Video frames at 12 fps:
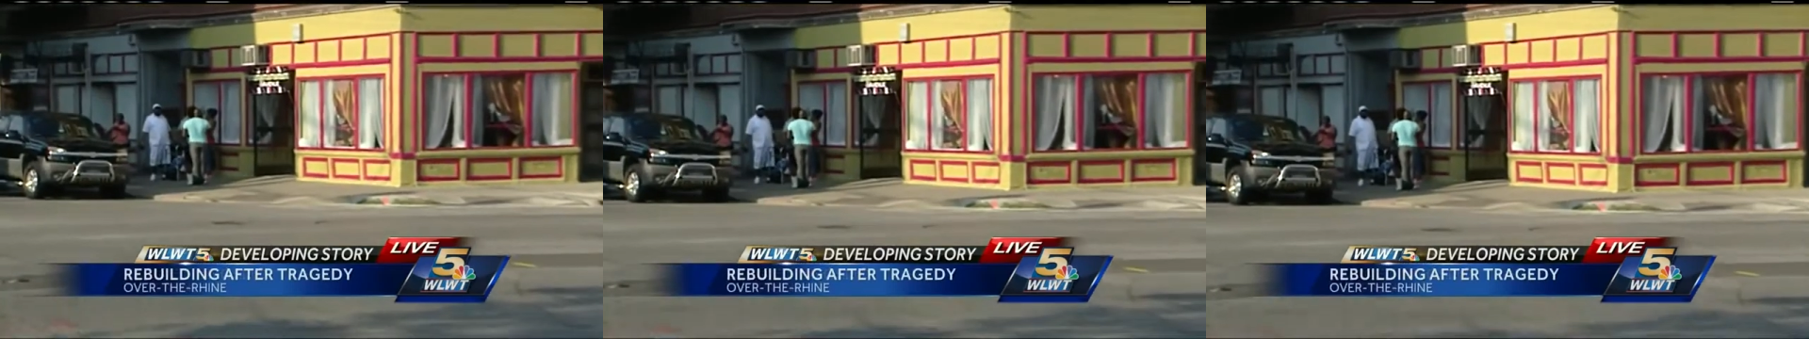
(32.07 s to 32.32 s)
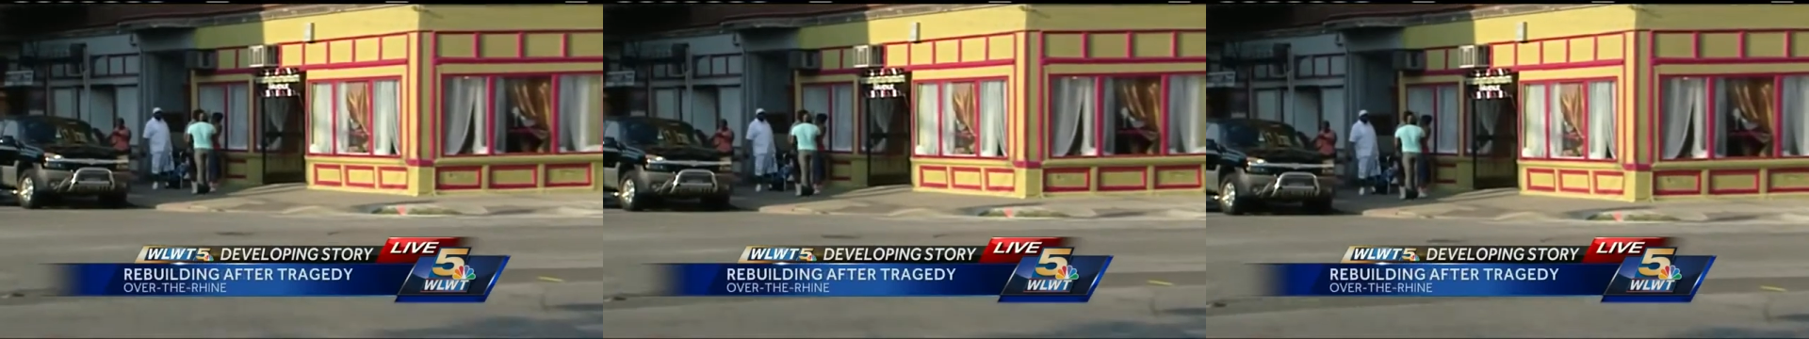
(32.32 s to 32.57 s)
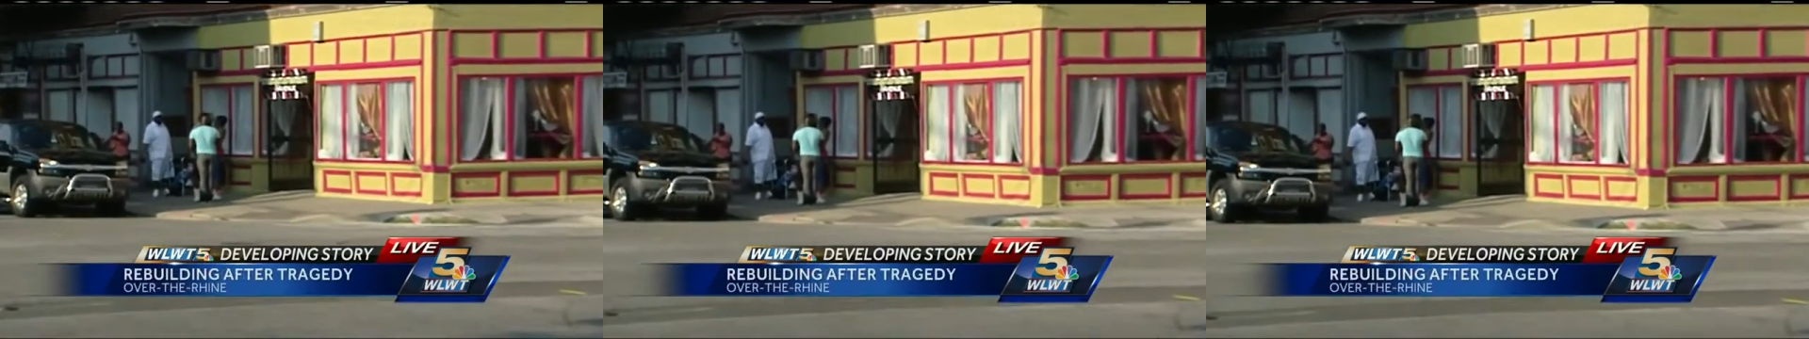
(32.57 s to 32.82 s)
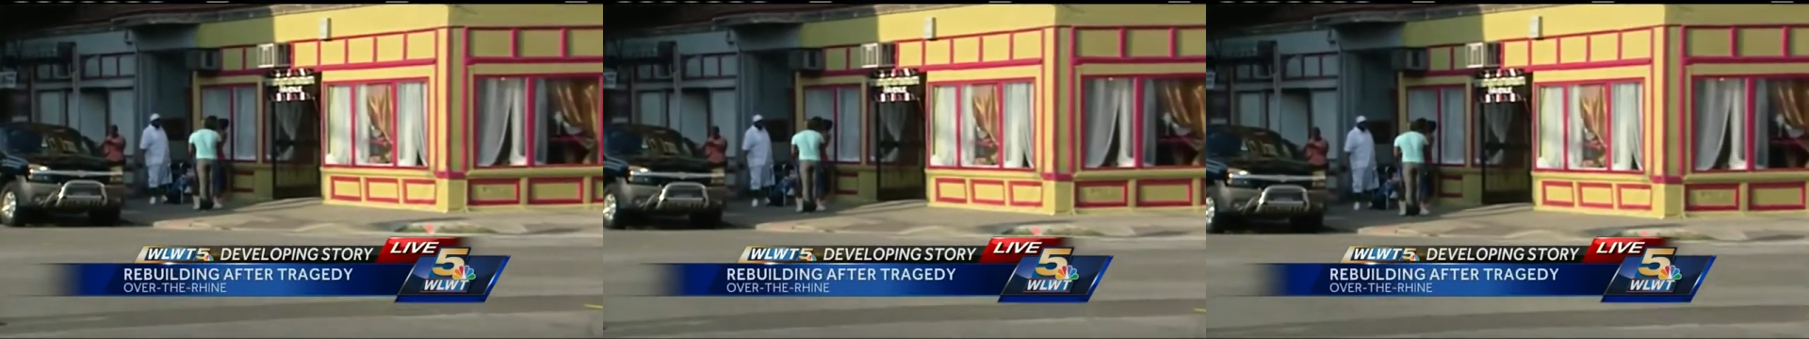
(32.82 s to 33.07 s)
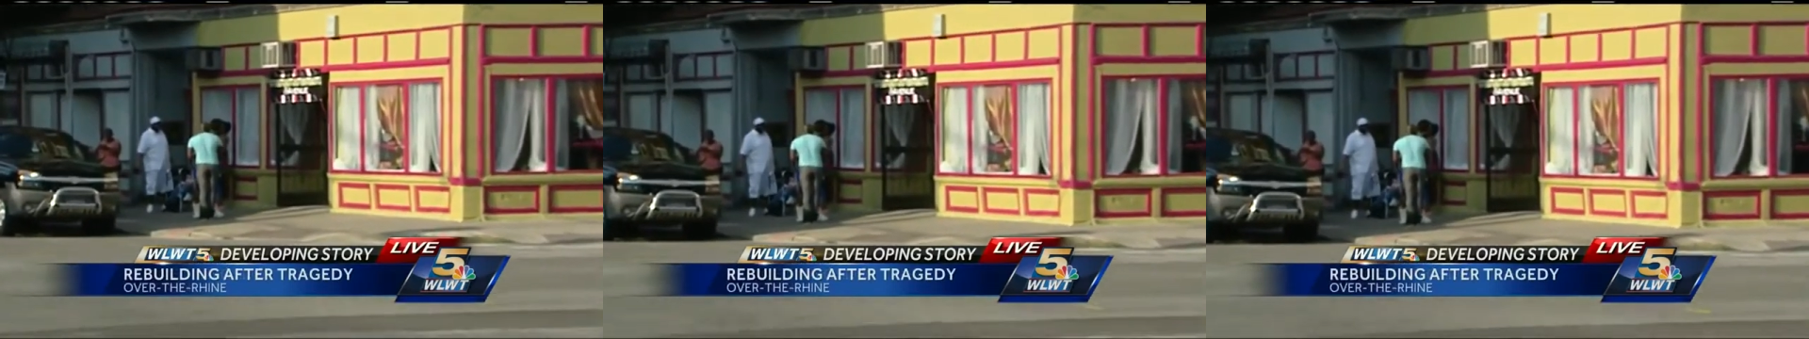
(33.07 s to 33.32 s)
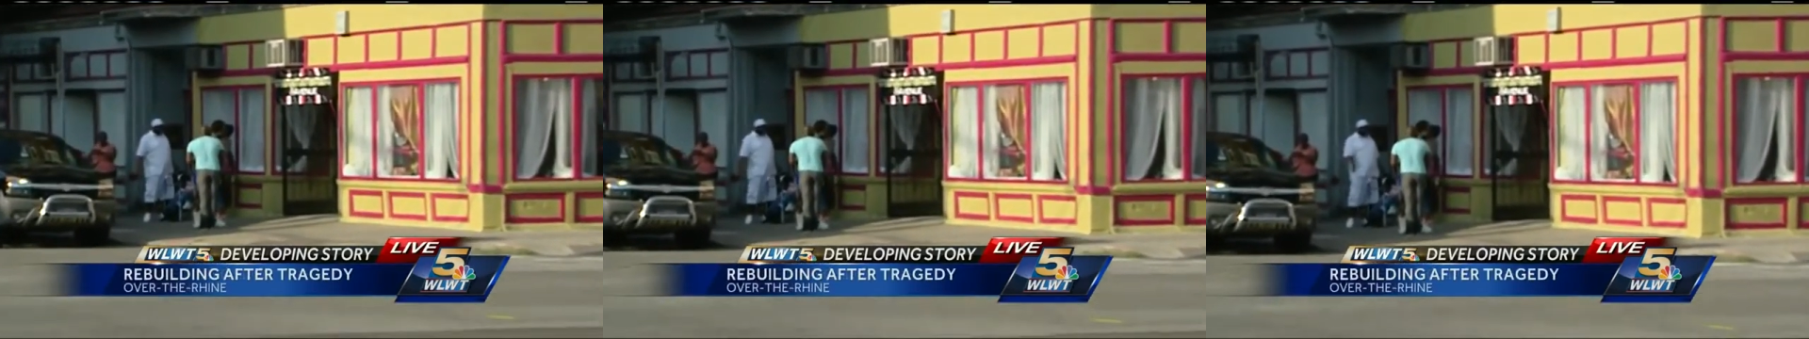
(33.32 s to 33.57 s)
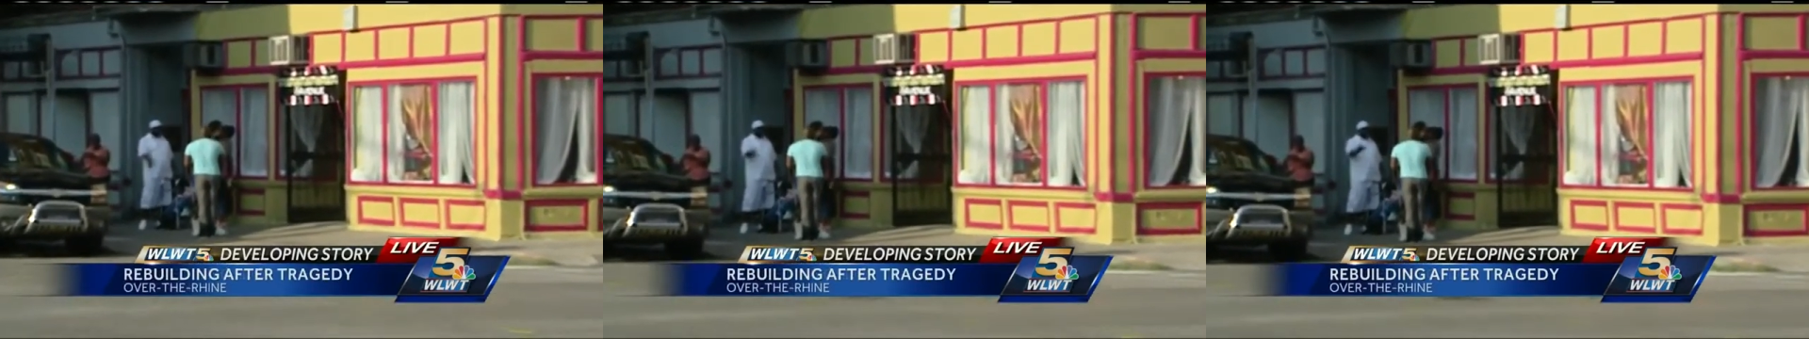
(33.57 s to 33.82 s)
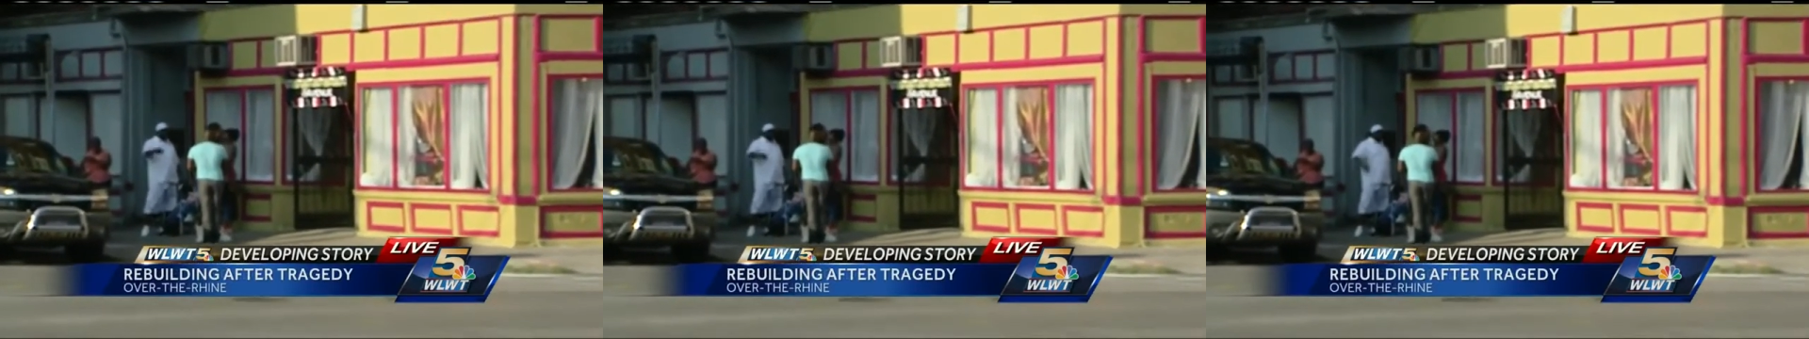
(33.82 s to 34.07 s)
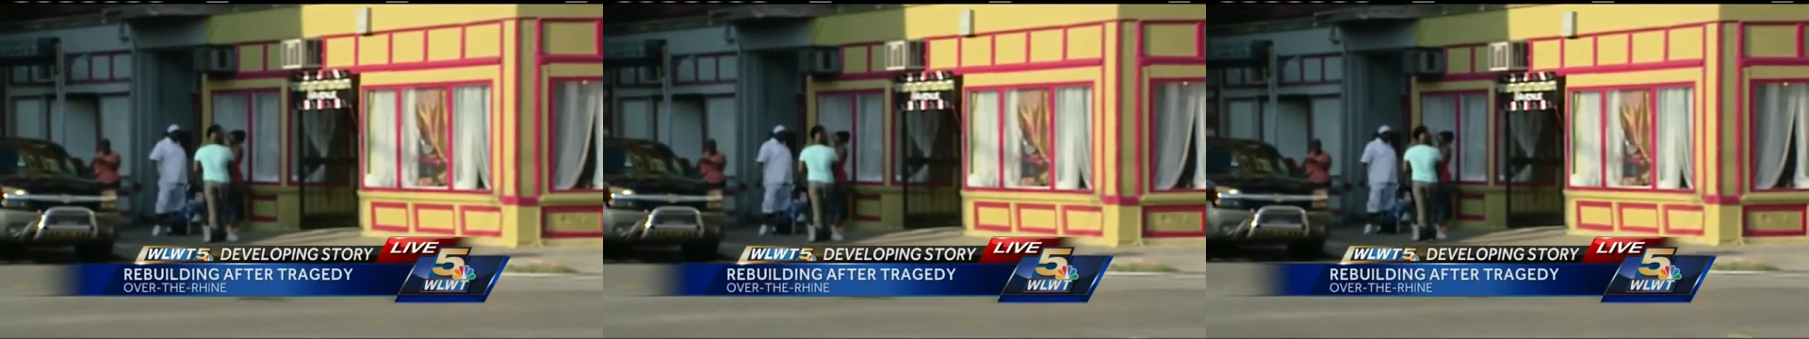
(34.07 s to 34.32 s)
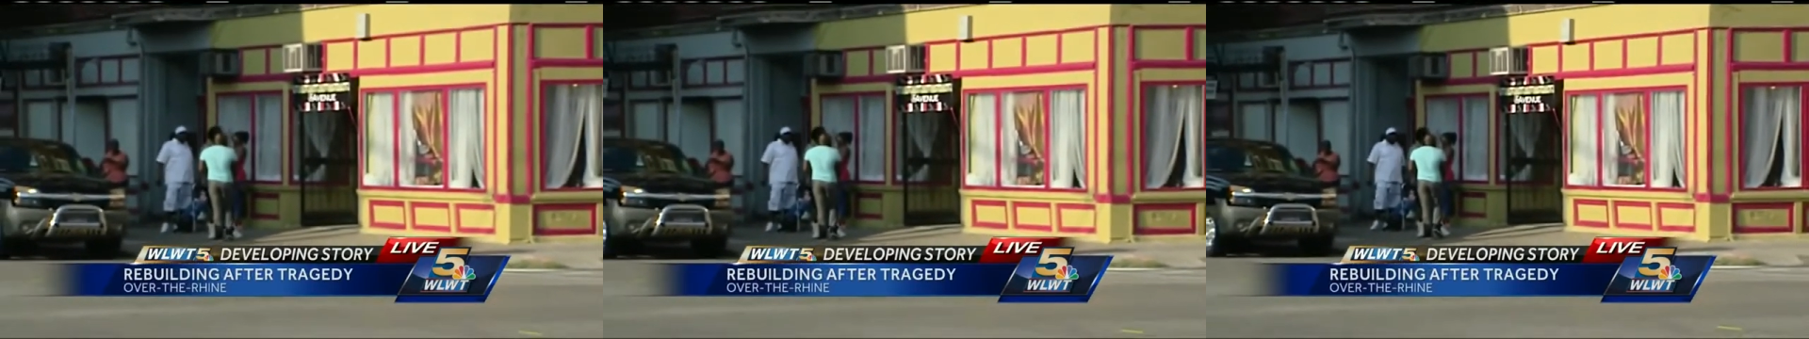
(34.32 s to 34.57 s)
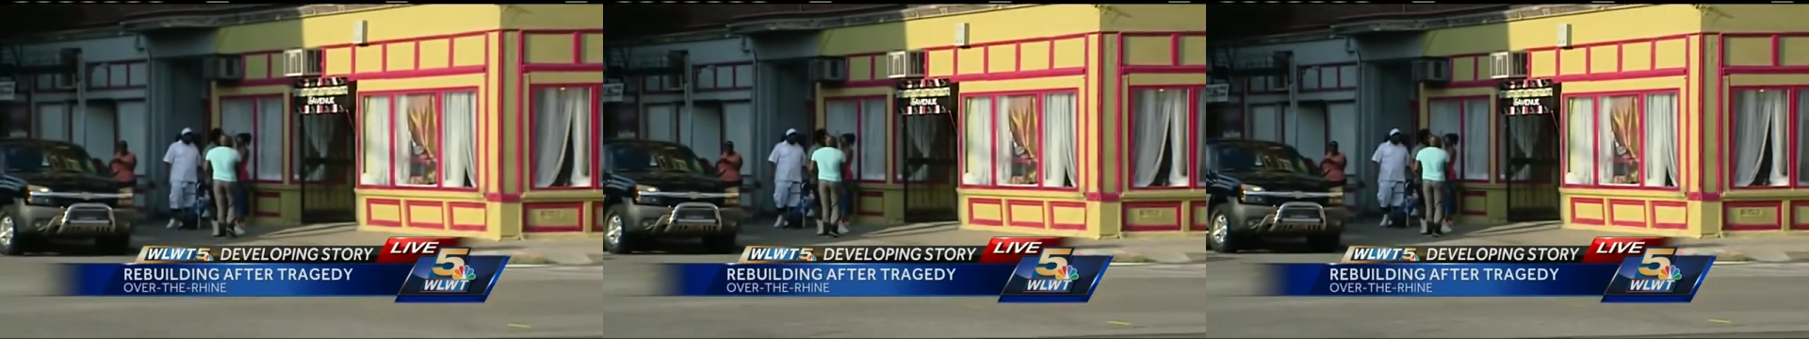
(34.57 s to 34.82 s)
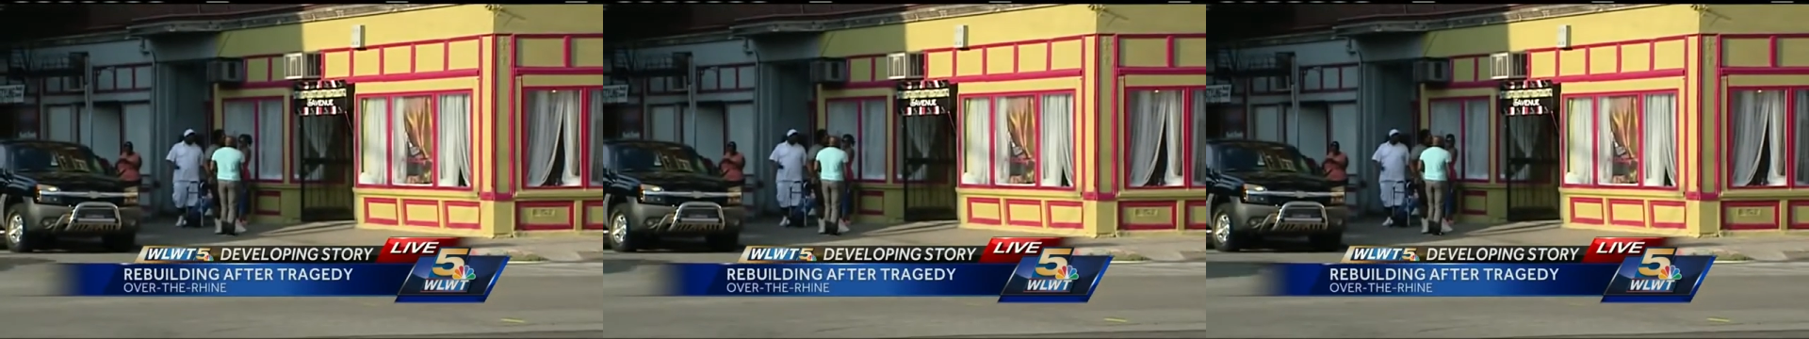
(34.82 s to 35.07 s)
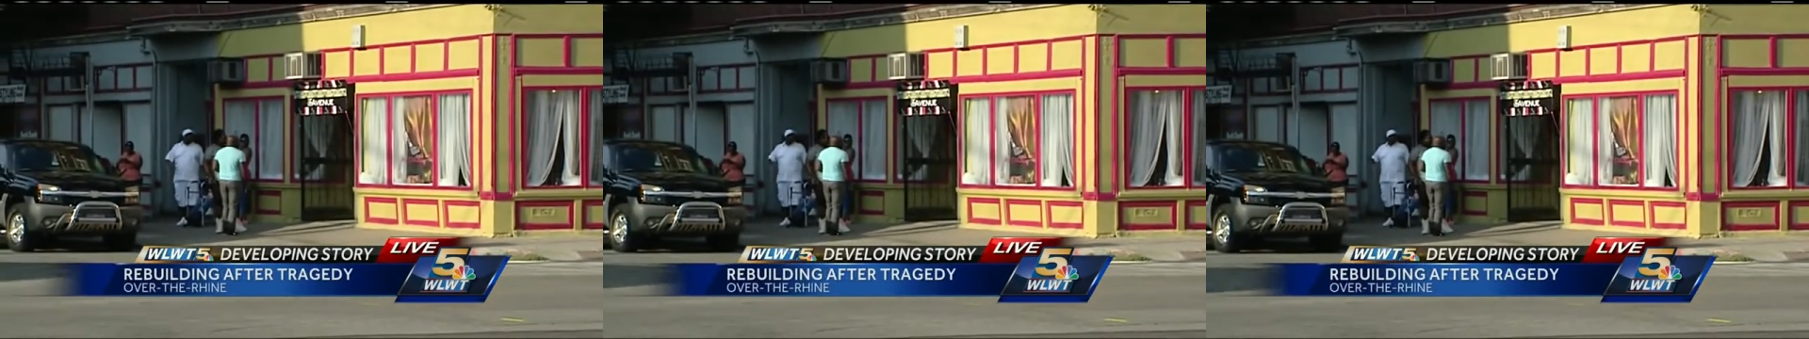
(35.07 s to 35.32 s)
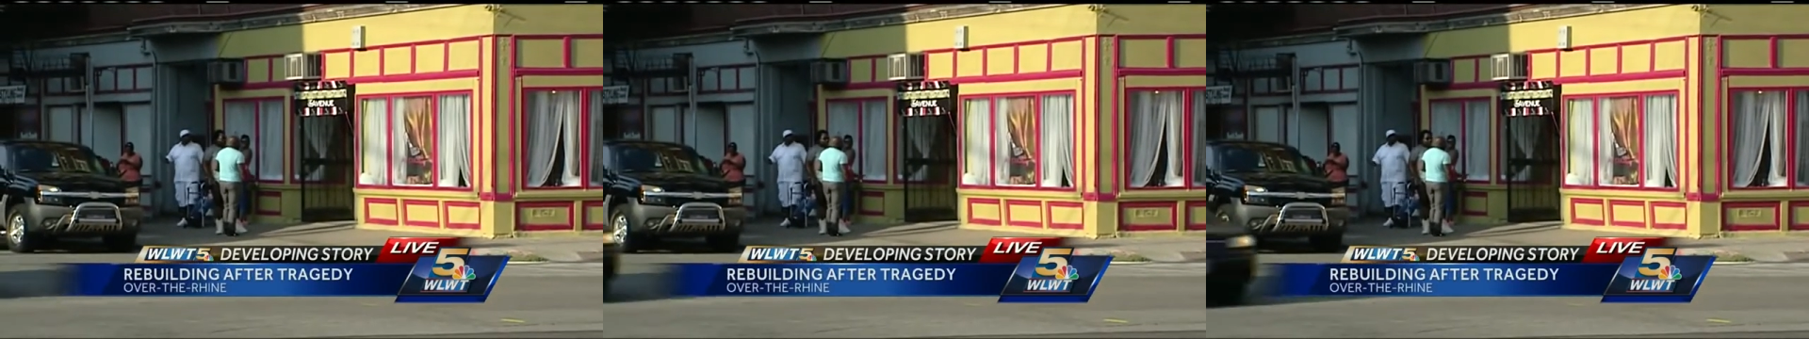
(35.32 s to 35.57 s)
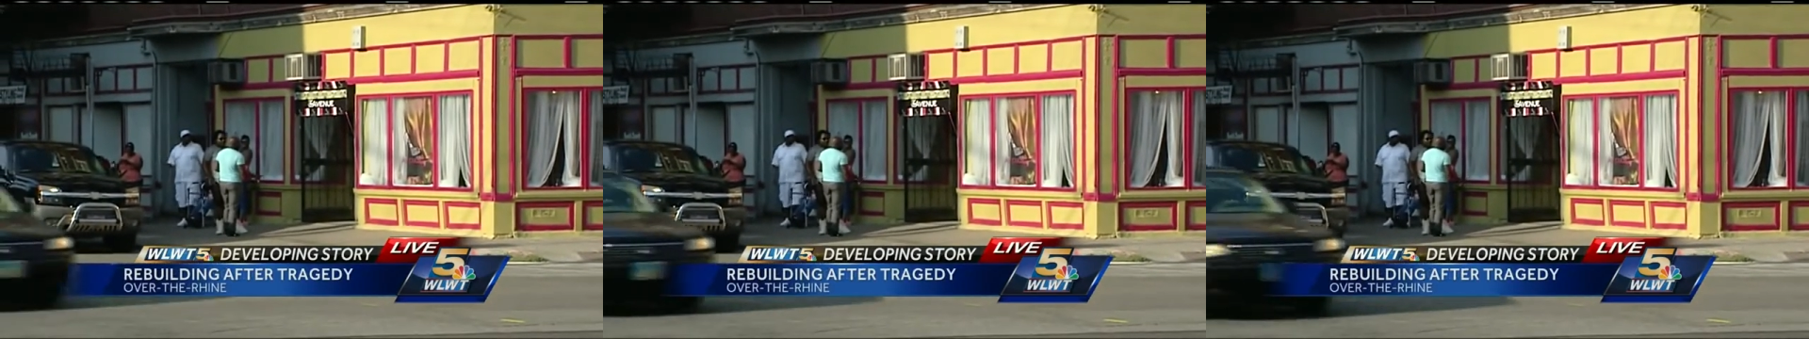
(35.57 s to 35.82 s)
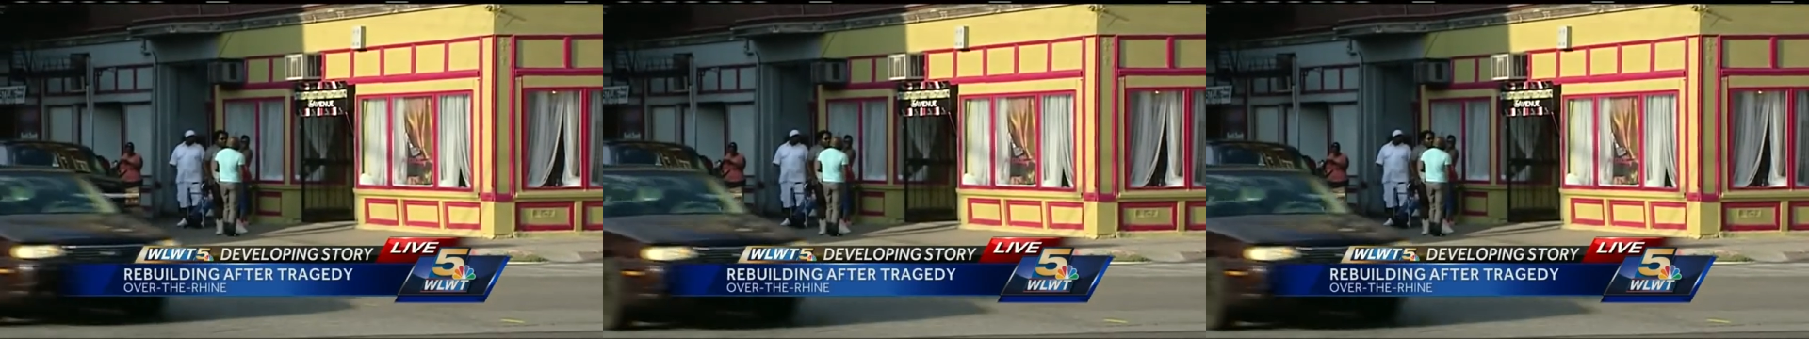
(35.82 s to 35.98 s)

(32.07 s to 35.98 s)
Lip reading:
Nobody's mouth can be seen.